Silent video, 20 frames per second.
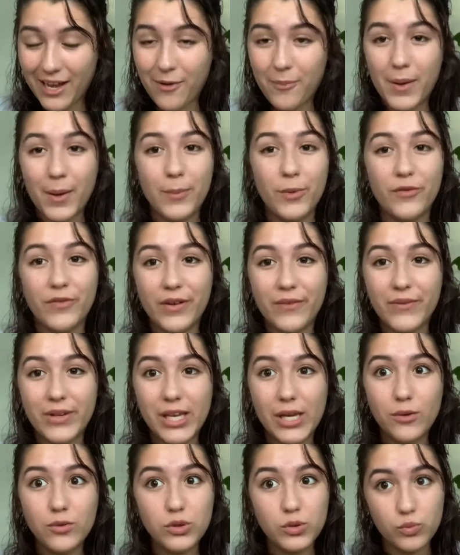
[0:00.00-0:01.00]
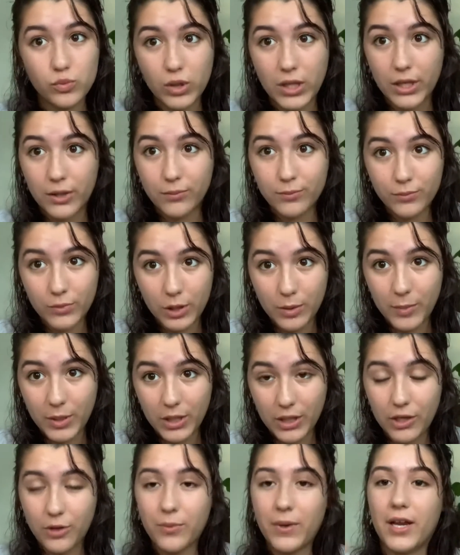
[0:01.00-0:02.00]
my moving videos. They're gonna be
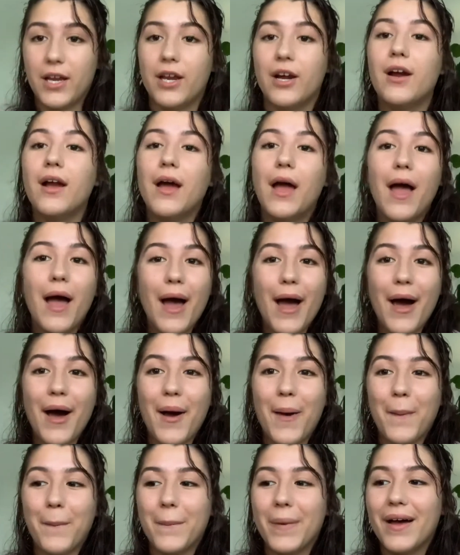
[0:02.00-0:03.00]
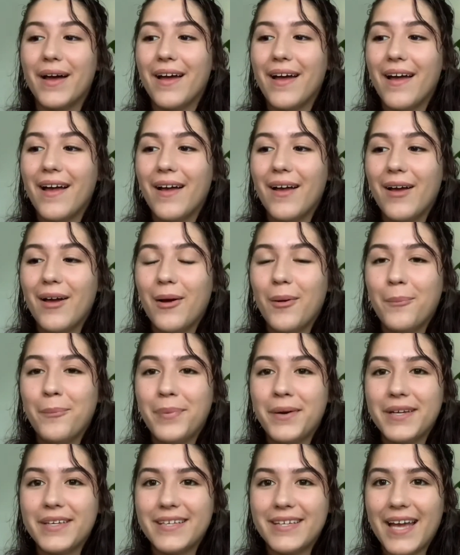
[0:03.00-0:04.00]
linked right here.
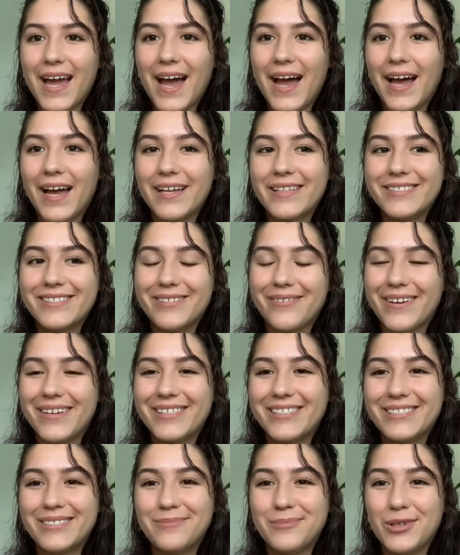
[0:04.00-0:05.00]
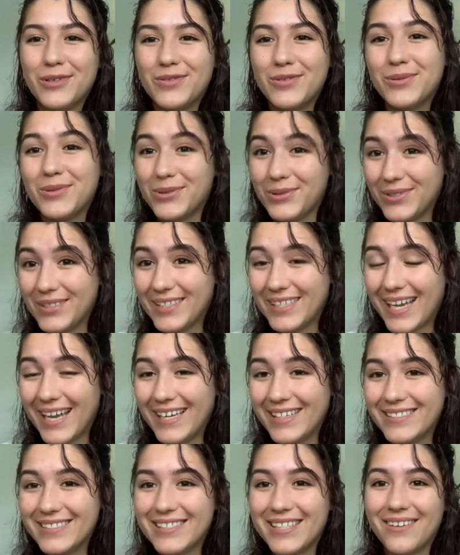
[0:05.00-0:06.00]
But yeah, so I just moved to a new
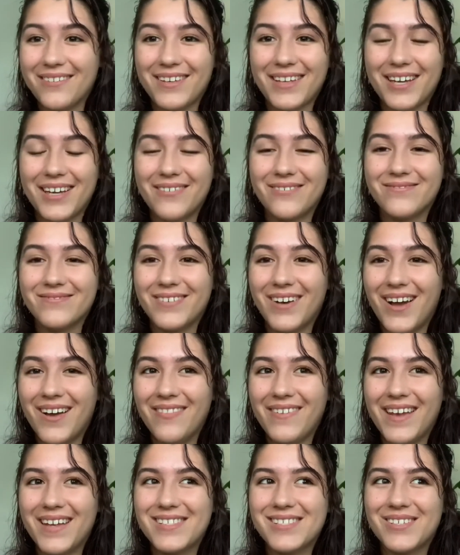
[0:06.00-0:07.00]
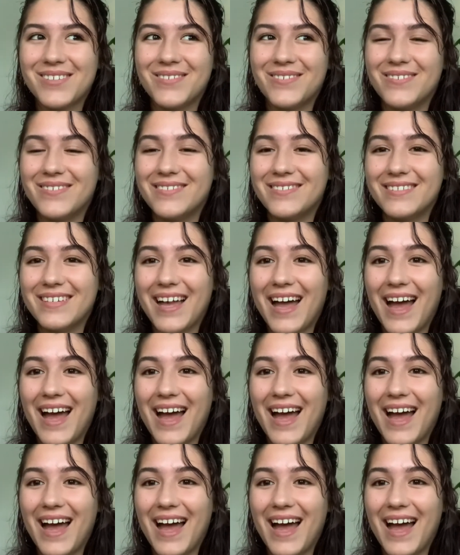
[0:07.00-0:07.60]
state. So, you know, online school,